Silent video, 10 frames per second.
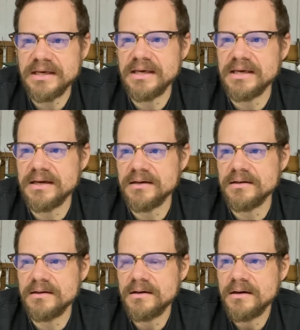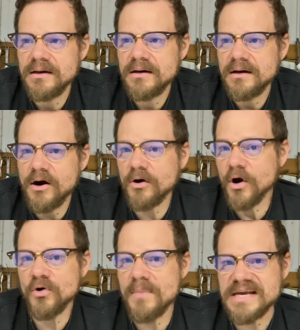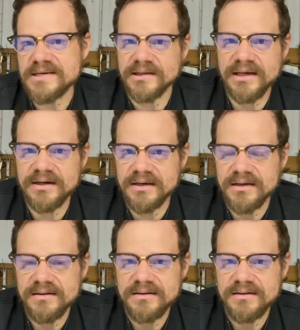in our own masculinity,